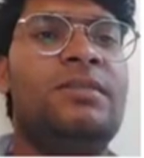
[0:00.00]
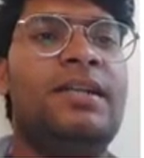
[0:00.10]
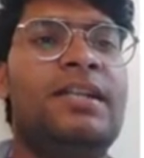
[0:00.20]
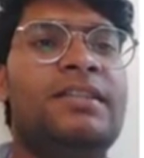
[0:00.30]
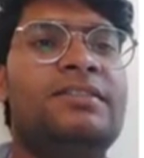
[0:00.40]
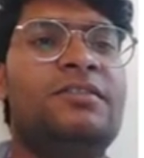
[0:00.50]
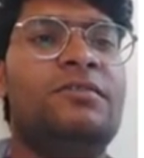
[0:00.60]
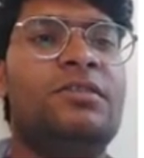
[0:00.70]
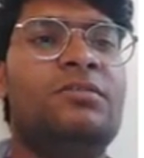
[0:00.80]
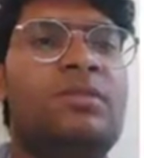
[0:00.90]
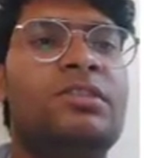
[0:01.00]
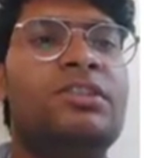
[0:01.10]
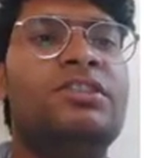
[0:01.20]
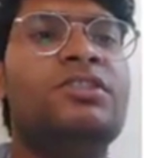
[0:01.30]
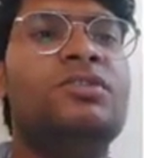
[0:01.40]
as the firm
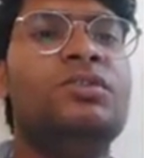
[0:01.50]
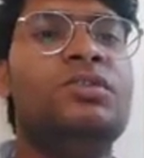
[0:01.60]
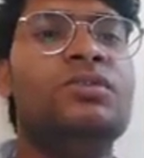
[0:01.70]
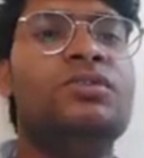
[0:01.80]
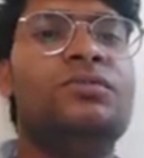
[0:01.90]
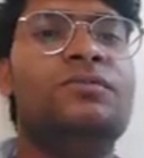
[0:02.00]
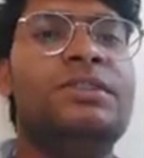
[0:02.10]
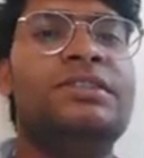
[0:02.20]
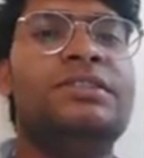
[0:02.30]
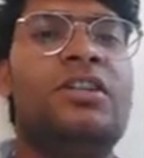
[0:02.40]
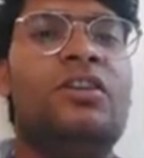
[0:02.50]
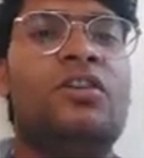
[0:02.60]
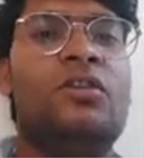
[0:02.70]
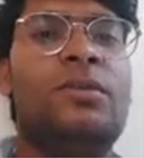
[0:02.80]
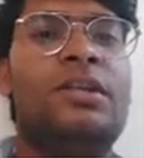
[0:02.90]
ability to use fixed
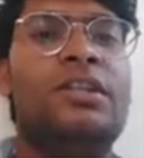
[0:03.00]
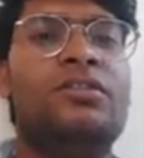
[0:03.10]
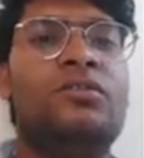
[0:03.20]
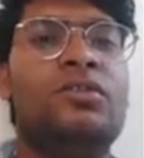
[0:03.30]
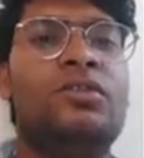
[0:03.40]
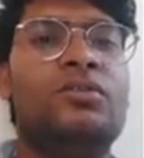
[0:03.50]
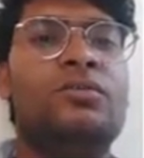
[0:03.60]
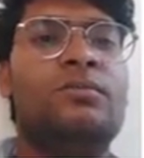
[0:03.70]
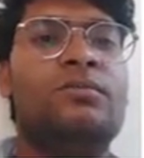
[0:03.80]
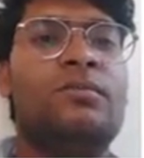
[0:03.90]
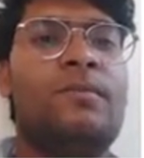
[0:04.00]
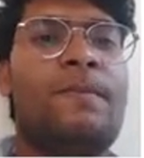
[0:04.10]
operating cost to